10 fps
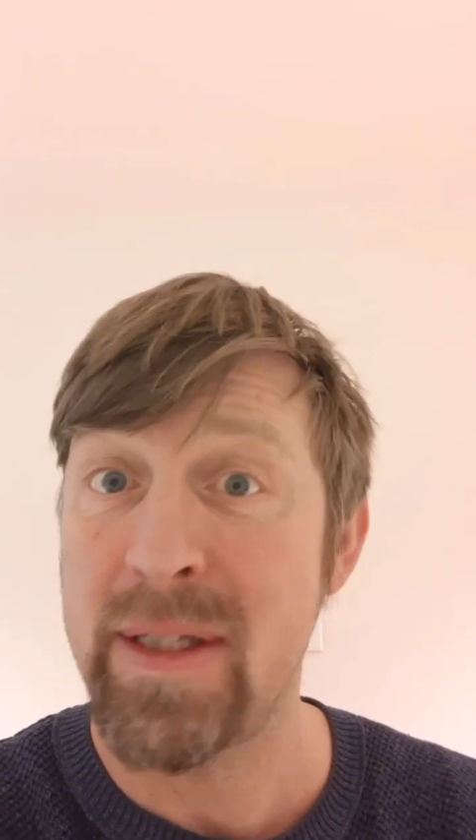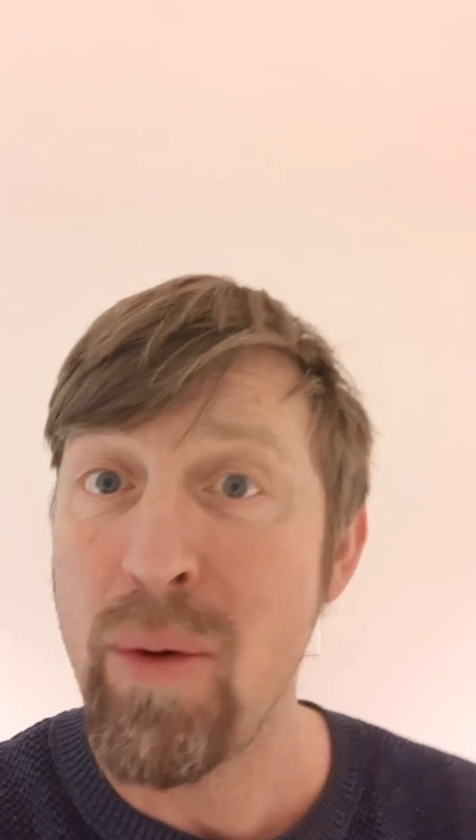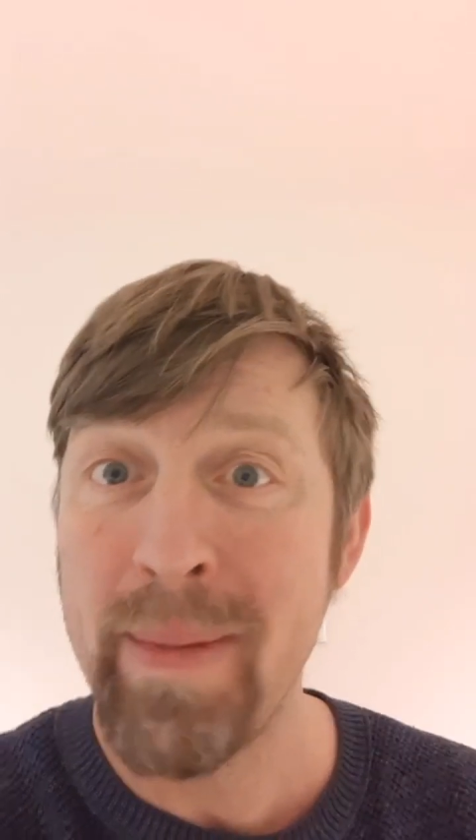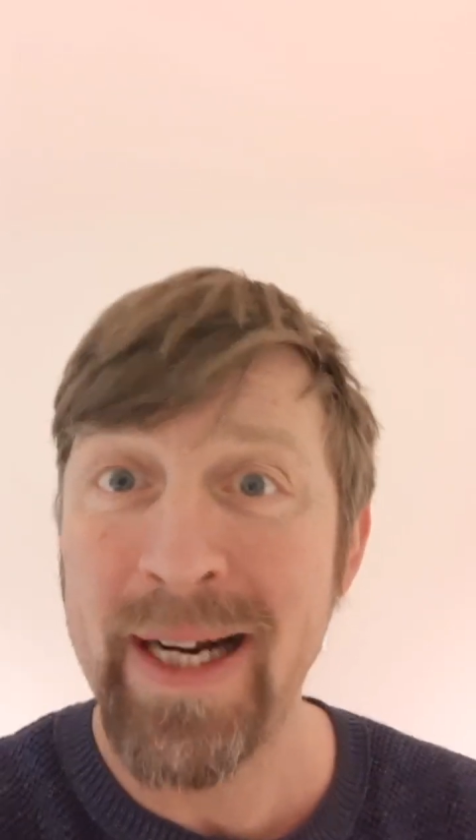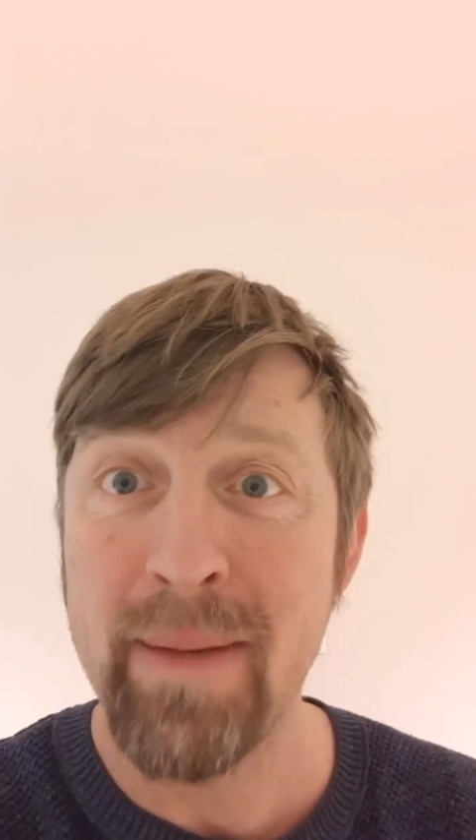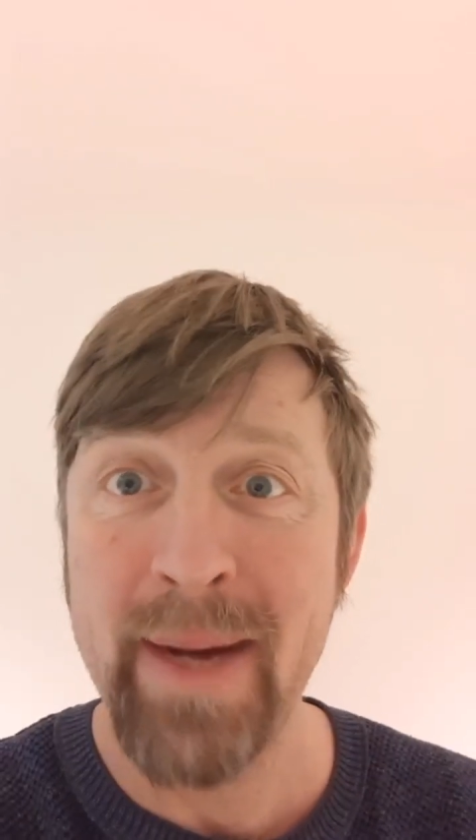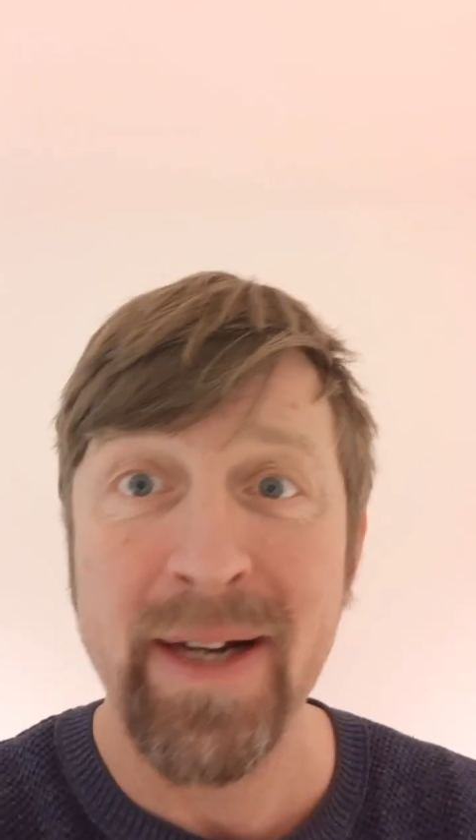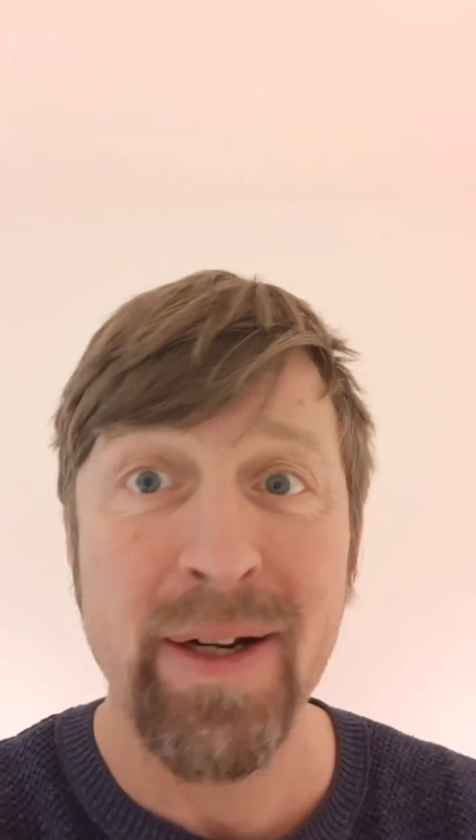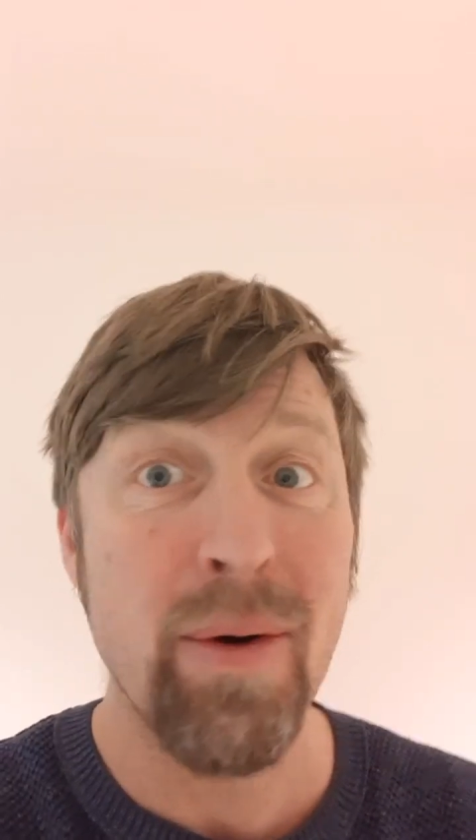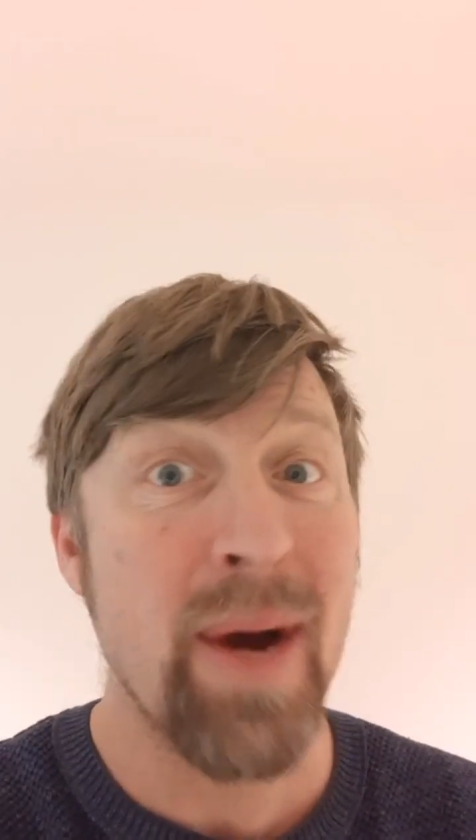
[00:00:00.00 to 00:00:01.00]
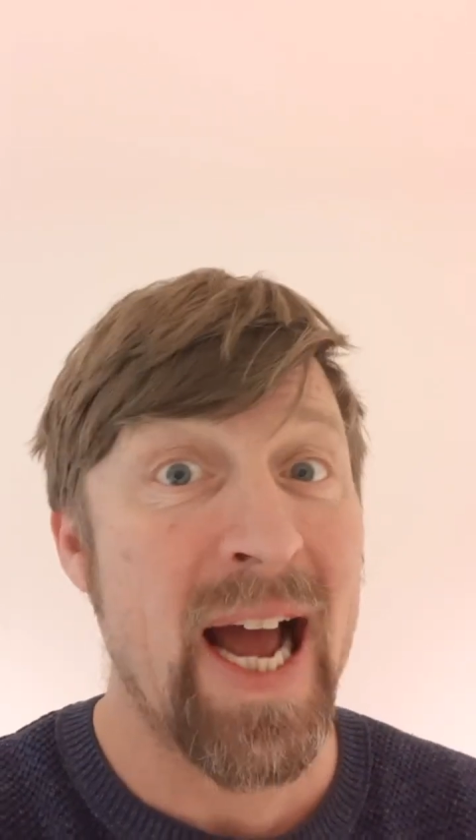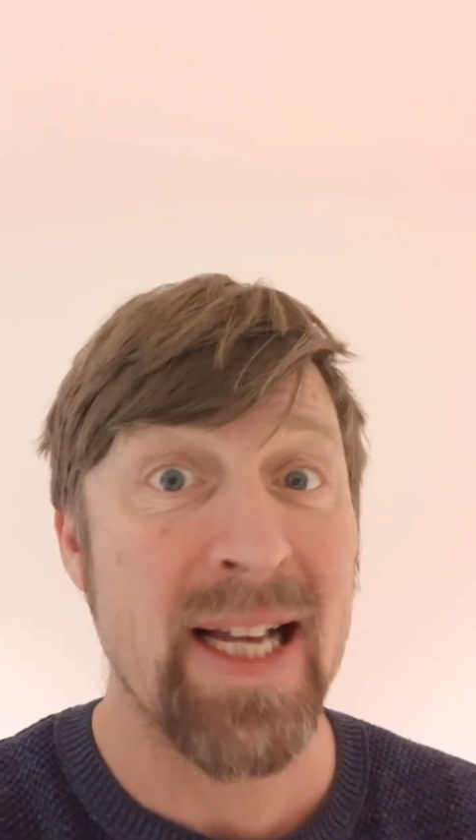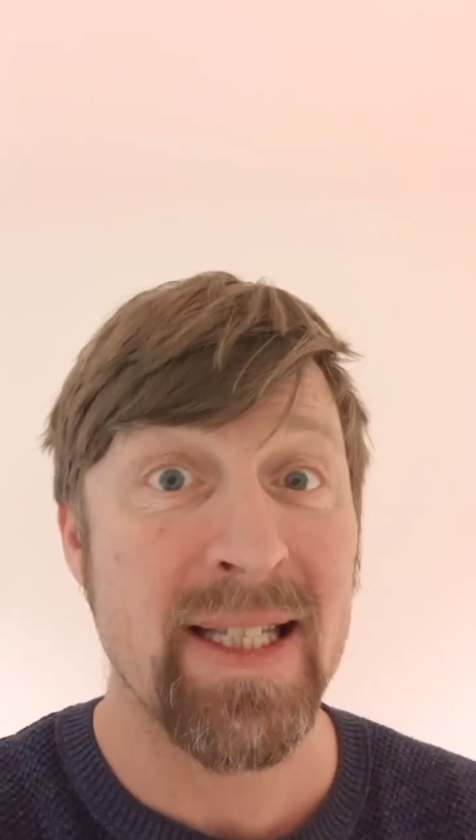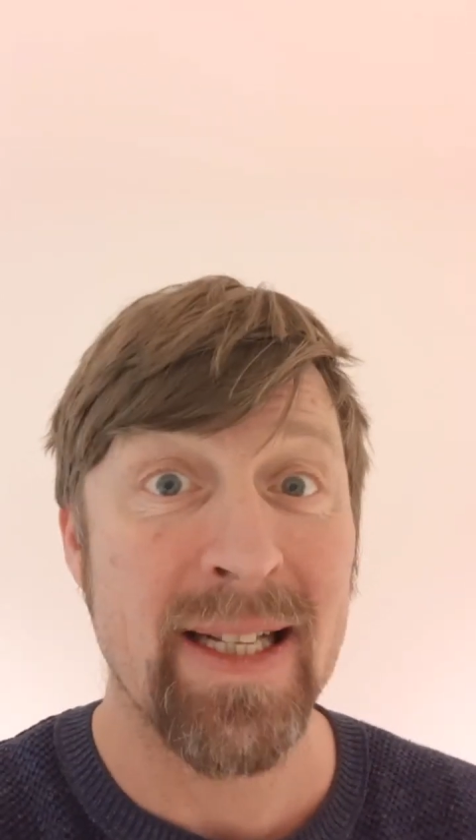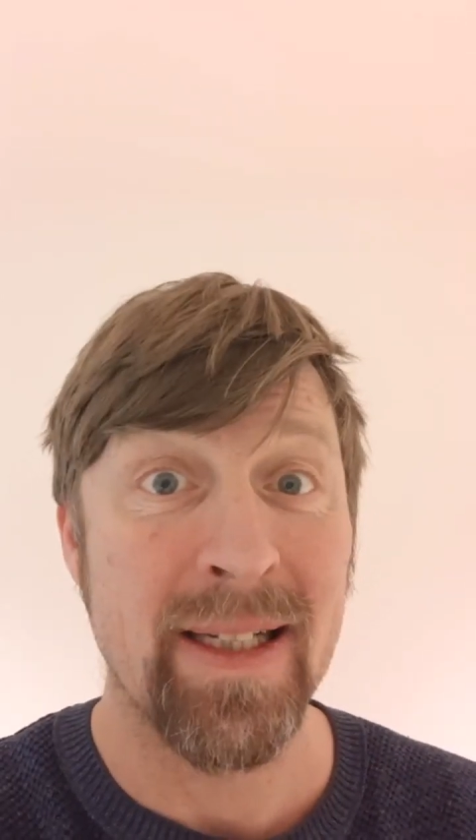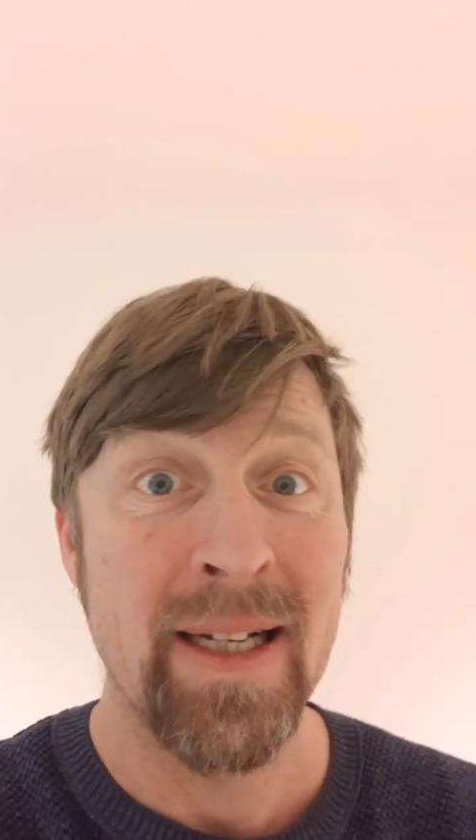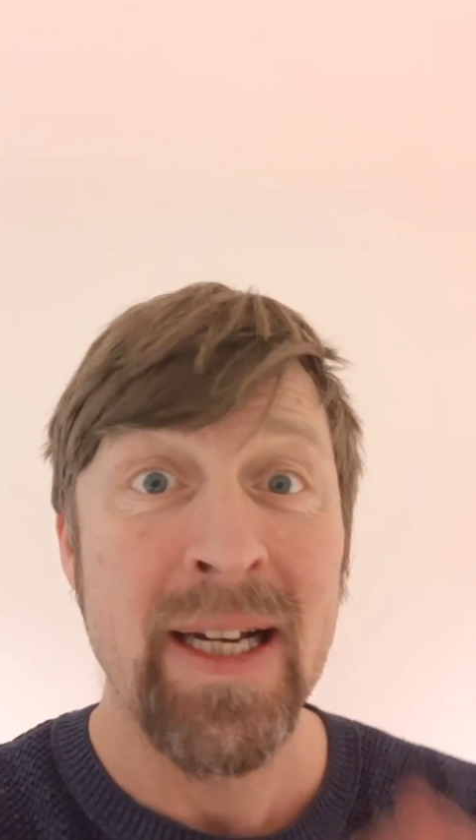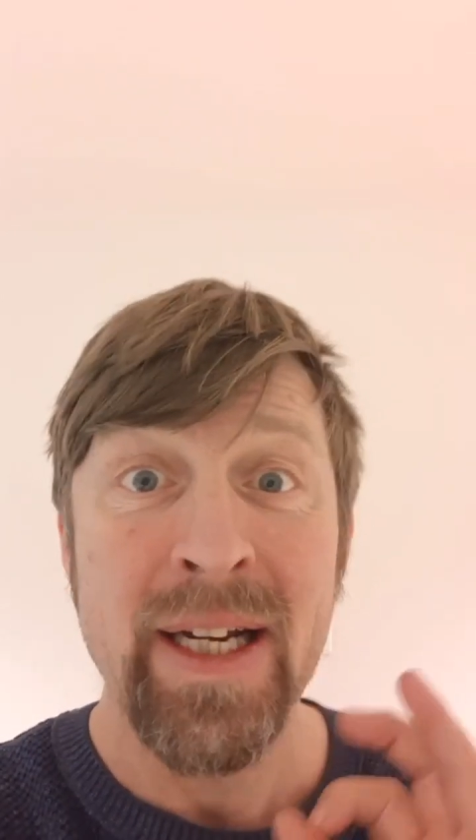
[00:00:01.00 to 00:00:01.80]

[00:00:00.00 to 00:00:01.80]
No middleman, no hassle.